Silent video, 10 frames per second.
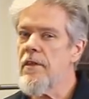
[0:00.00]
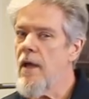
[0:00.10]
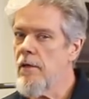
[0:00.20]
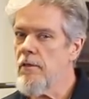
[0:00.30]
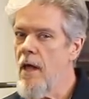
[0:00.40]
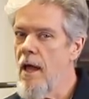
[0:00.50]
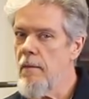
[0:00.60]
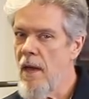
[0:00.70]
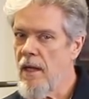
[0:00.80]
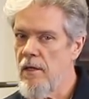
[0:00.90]
the
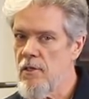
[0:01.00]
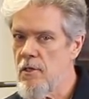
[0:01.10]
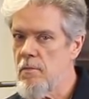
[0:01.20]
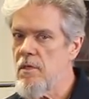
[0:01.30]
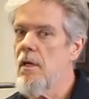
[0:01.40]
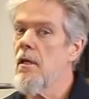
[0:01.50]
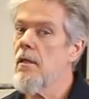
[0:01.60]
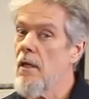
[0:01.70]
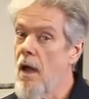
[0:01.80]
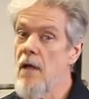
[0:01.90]
underlying mechanisms,
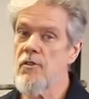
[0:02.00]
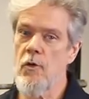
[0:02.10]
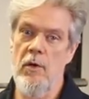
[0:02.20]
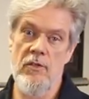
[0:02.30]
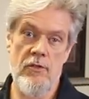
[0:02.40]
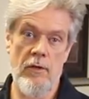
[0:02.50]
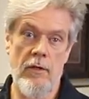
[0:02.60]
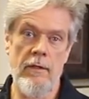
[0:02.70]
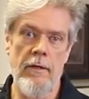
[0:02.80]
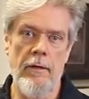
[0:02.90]
the consequences are
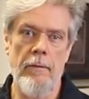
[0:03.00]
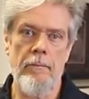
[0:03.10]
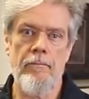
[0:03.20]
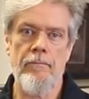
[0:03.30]
clear.